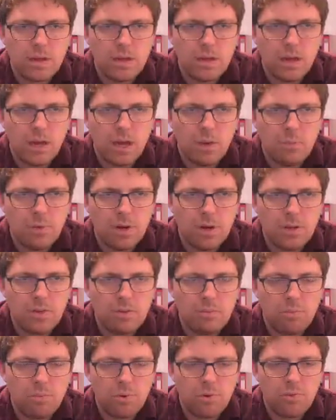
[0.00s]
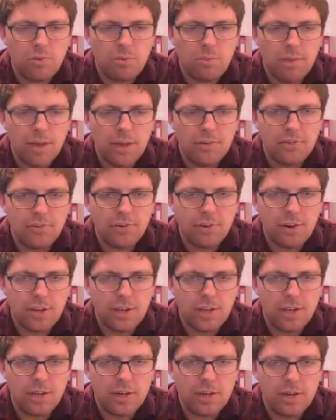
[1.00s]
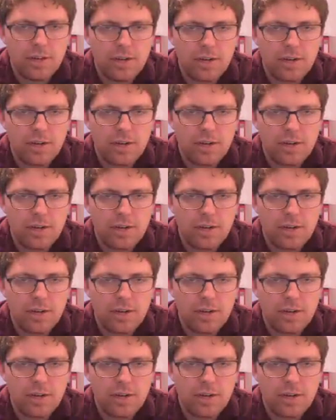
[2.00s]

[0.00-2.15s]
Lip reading: I want Morsel Master here.